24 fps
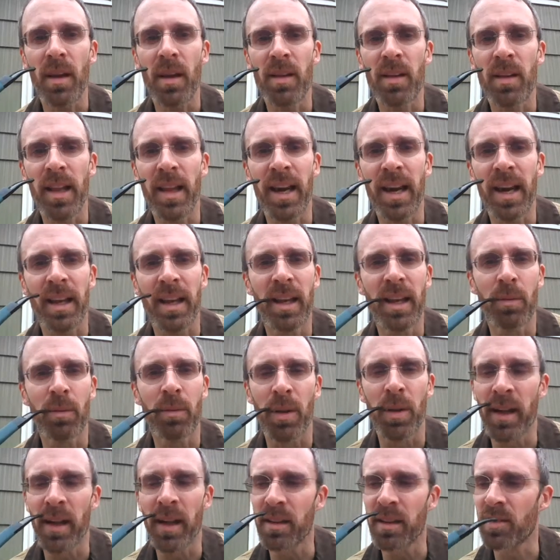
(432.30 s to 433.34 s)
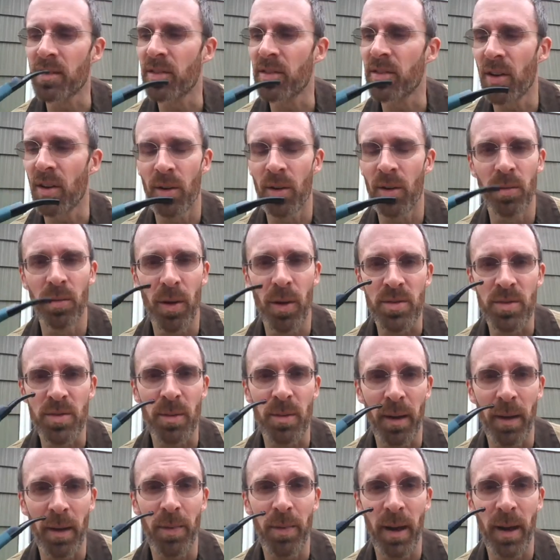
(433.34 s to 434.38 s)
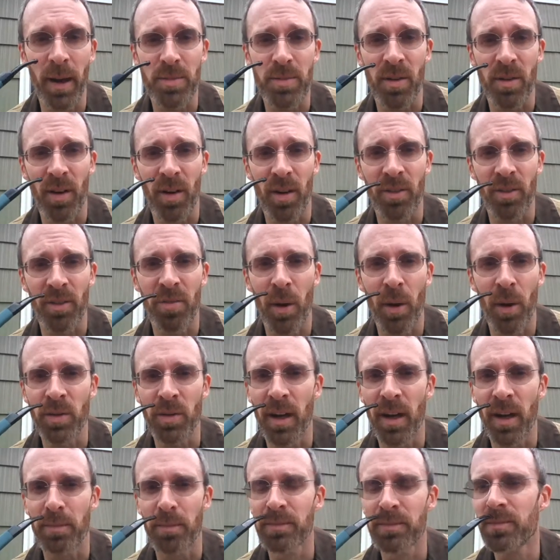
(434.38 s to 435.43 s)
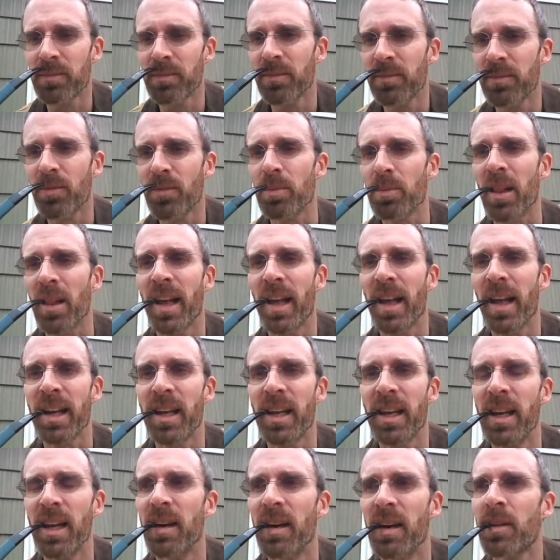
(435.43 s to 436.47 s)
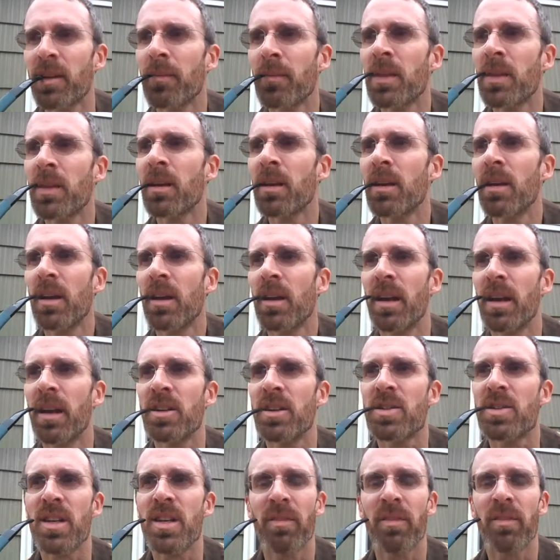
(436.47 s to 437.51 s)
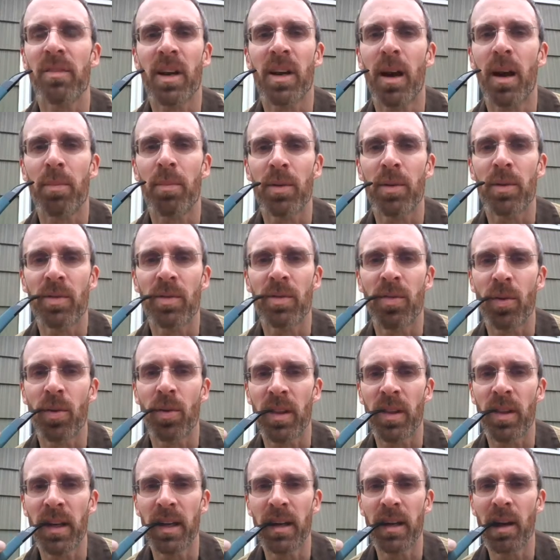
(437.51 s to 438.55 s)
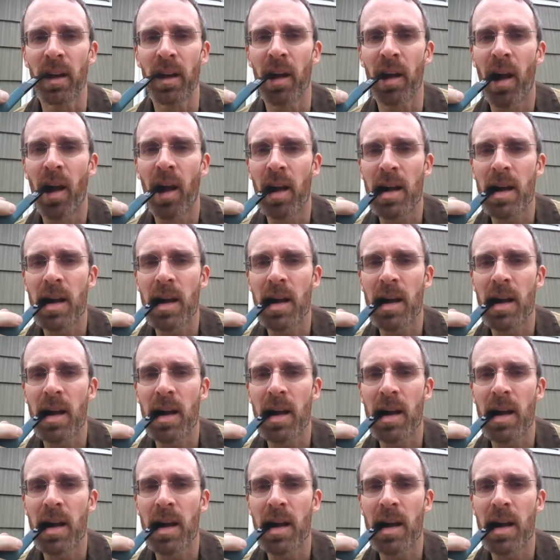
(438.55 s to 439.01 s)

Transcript: Latakia blends, so most of my pipes are all smoked up from the Latakia, and I just save a couple for the